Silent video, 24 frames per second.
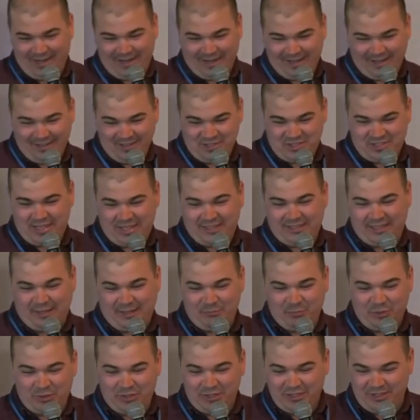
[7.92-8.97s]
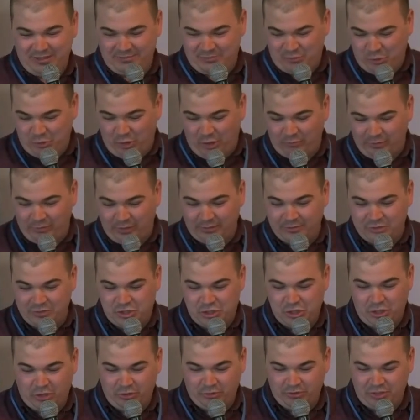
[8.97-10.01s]
Sadly, I'm not going to draw on
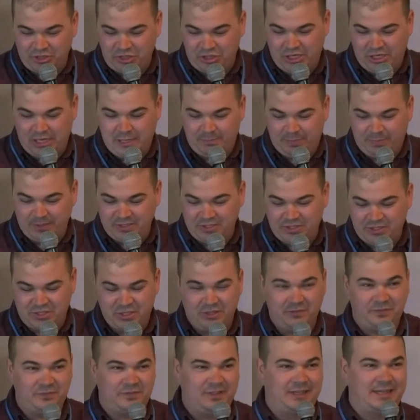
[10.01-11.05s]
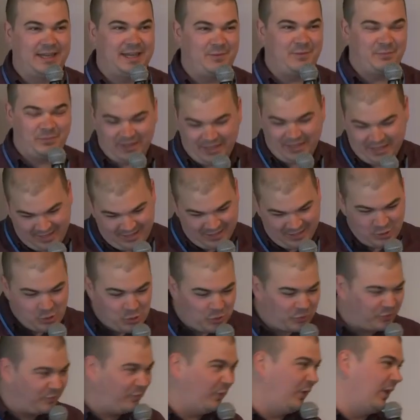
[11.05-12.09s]
Sean the Sheep and stuff to keep the
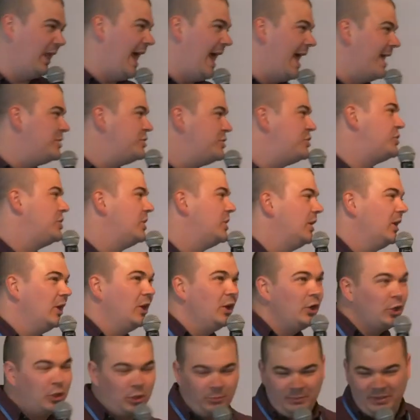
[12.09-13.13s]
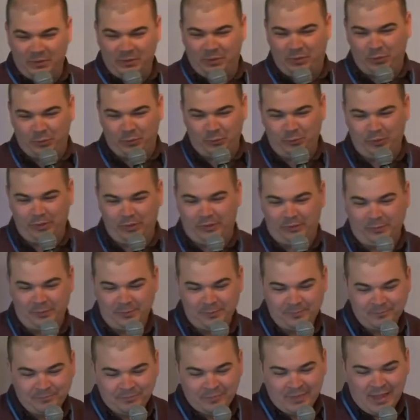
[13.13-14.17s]
youthful edge coming
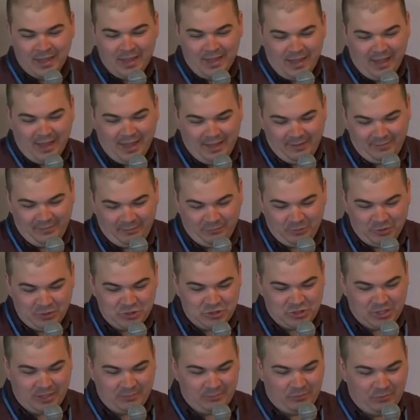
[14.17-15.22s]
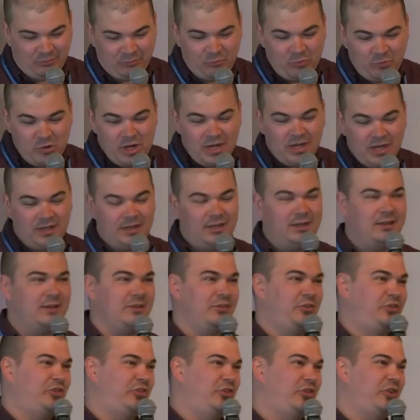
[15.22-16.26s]
through. I'm going to try and be really
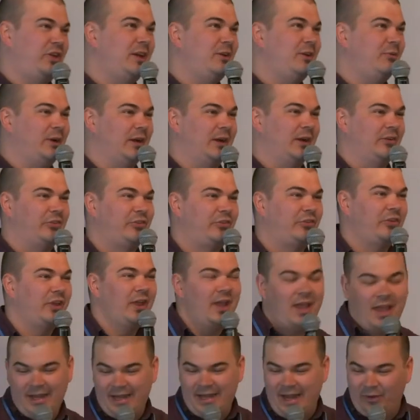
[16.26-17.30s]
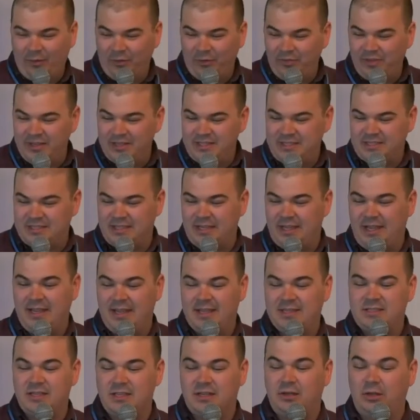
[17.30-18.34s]
serious. Now, this
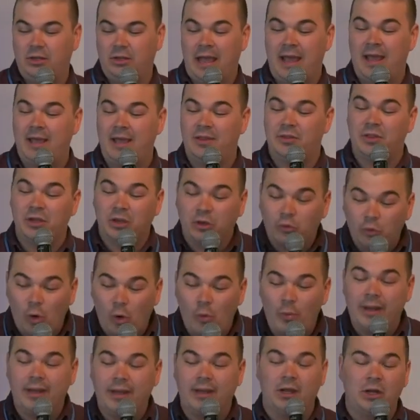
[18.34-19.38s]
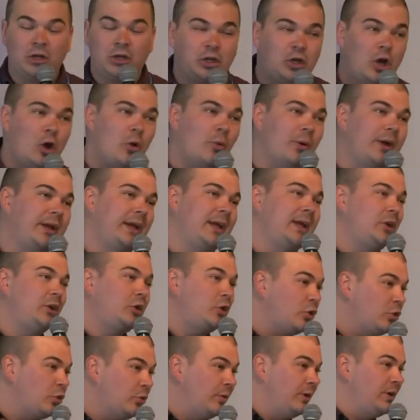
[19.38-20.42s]
is the Growing and Going in
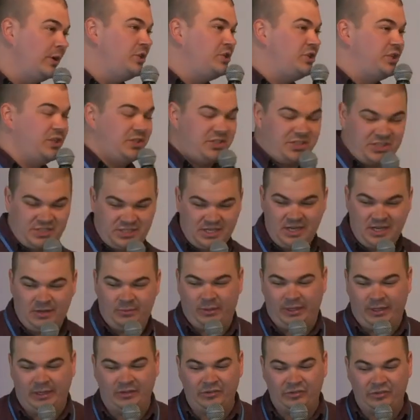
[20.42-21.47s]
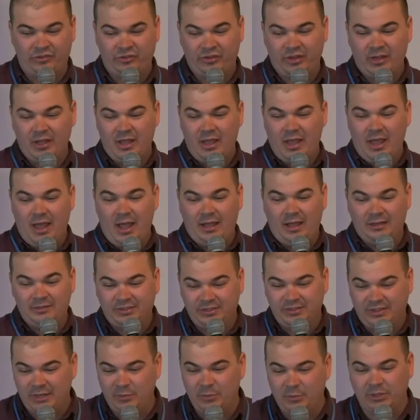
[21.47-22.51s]
Courage series. And
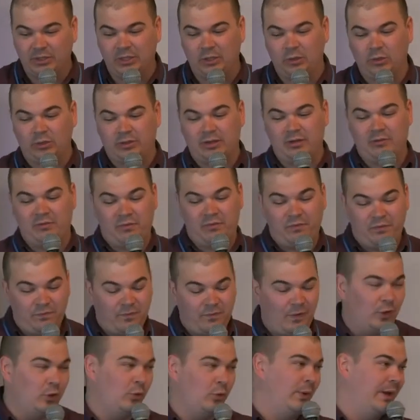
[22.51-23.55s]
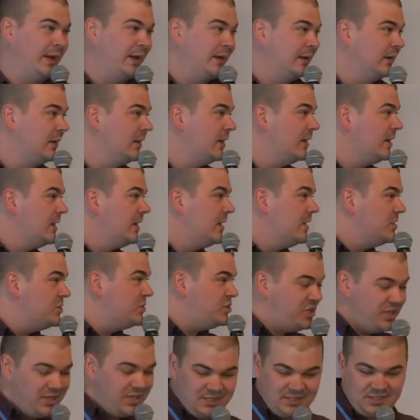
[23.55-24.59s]
today we're going to look at following
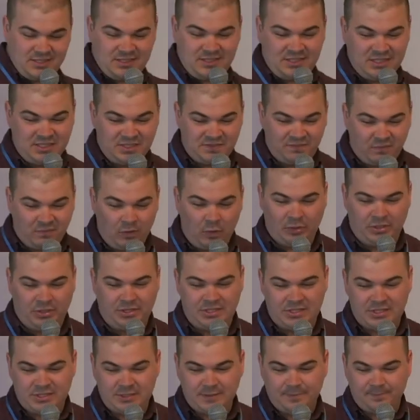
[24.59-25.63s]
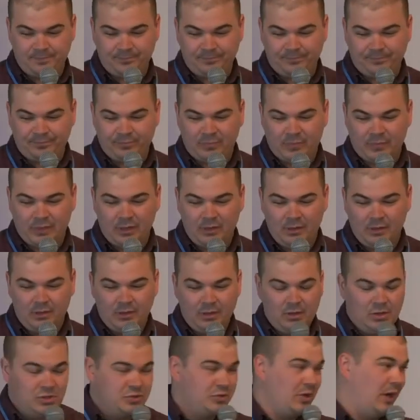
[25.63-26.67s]
Jesus's voice.
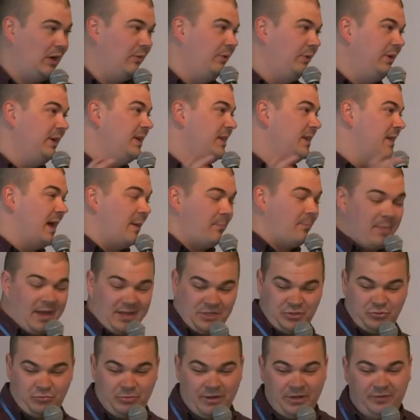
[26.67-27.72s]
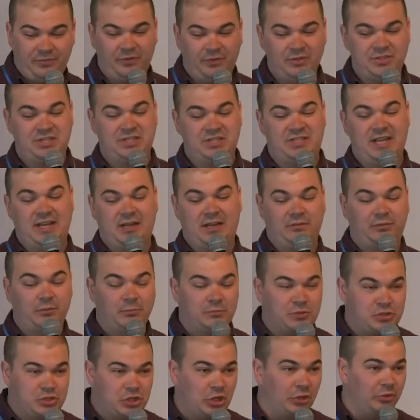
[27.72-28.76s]
So our reading that Mads read for us is taken
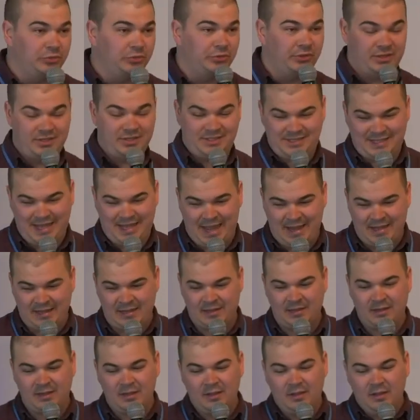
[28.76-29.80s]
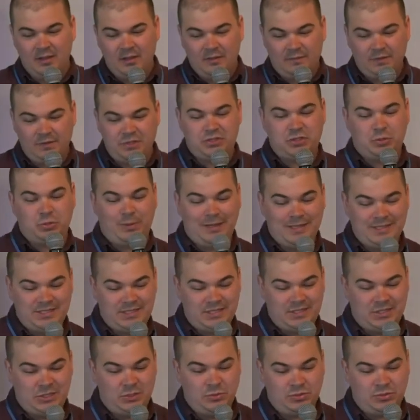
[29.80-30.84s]
from John 10, verse
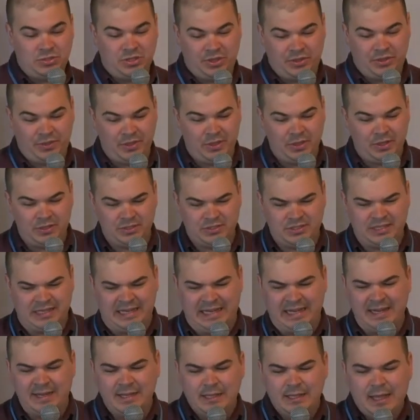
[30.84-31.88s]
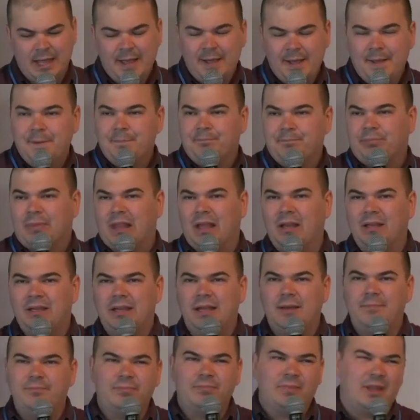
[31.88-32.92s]
22 to 30. And
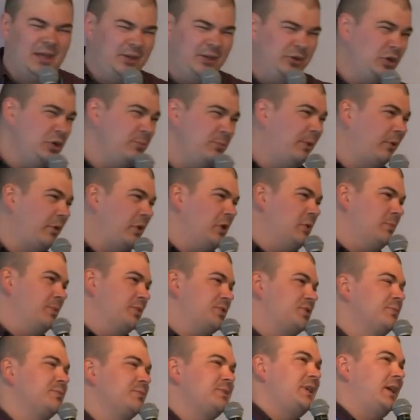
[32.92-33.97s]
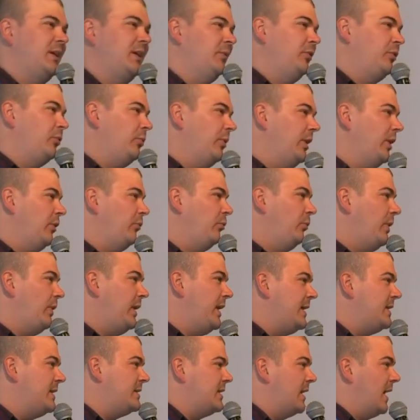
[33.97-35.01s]
I don't know about you, but sometimes when I
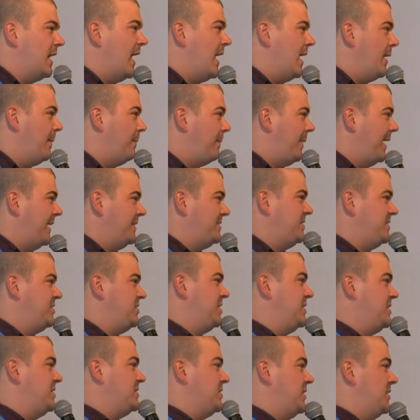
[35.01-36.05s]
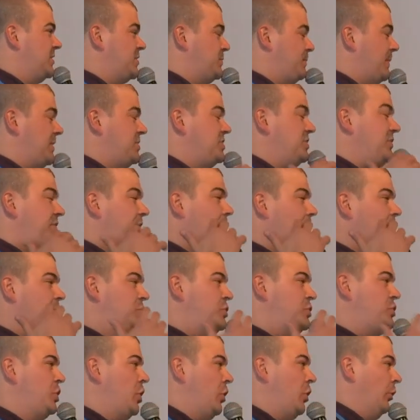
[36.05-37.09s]
read passages, especially from
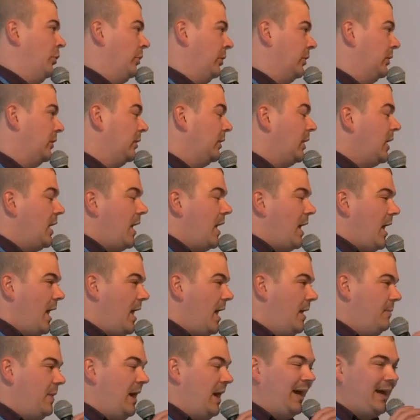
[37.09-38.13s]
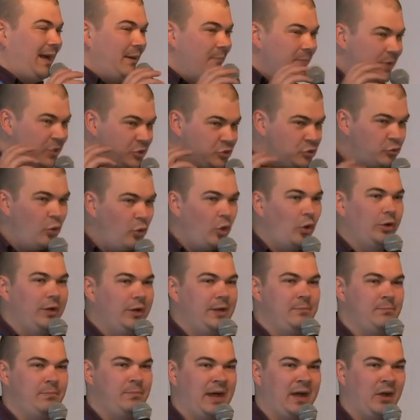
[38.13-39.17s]
John, I can be drawn
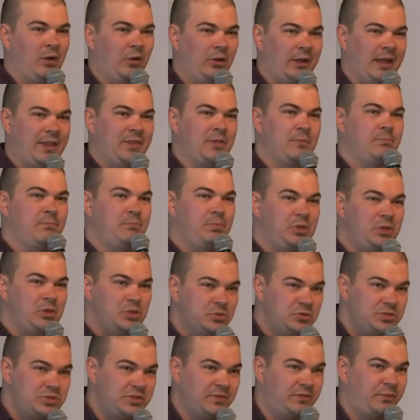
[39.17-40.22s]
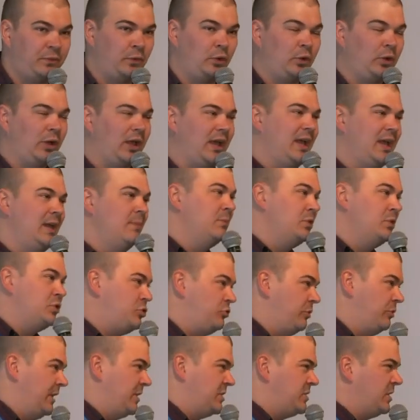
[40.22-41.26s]
in by all like the beautiful
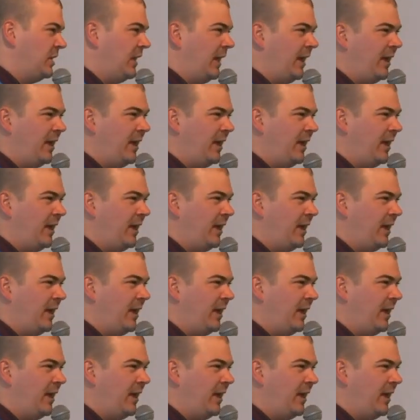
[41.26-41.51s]
imagery. So like,